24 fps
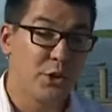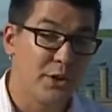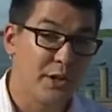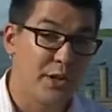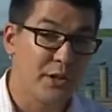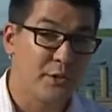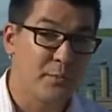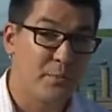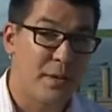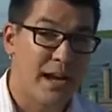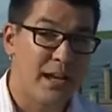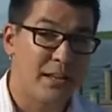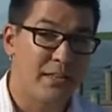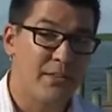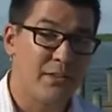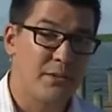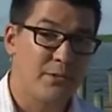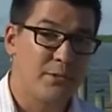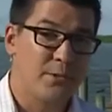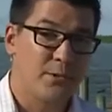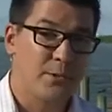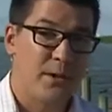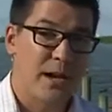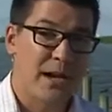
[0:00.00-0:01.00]
should expect
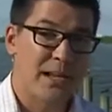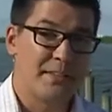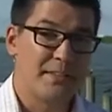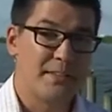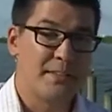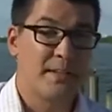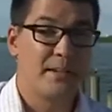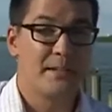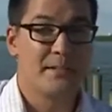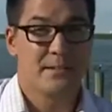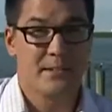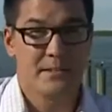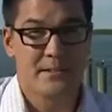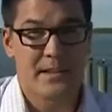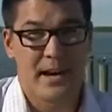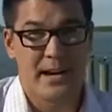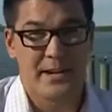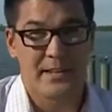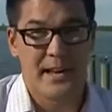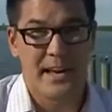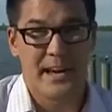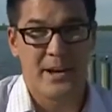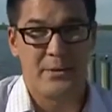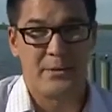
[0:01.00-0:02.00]
this trend to
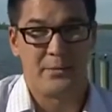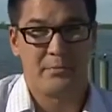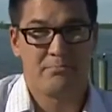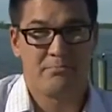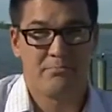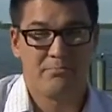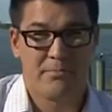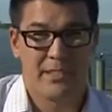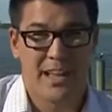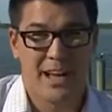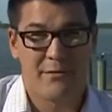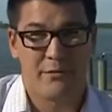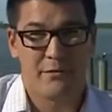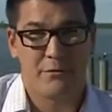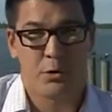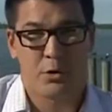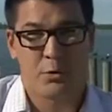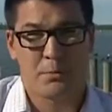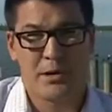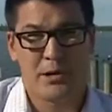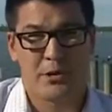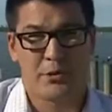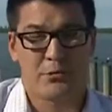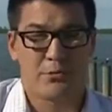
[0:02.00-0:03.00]
die down. Live in
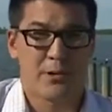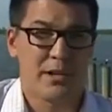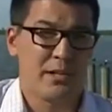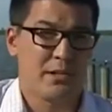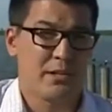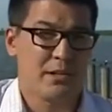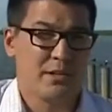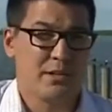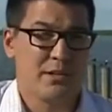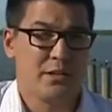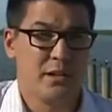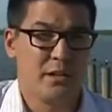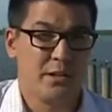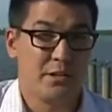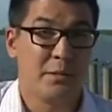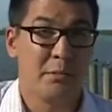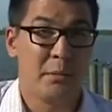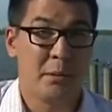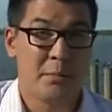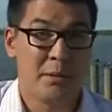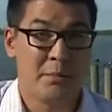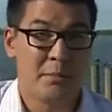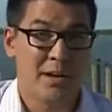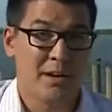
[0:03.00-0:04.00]
Fort Pierce, Randy Gyllenhaal,
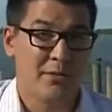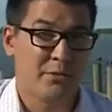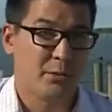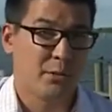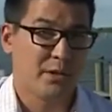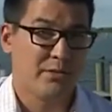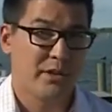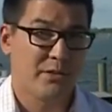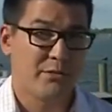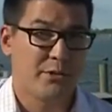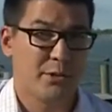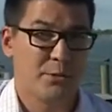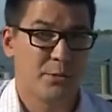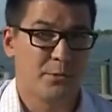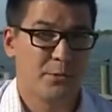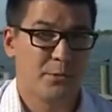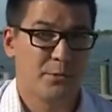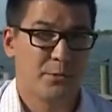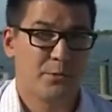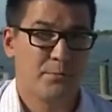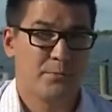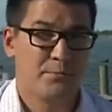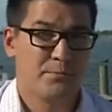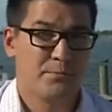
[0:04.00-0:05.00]
WPBF 25 News.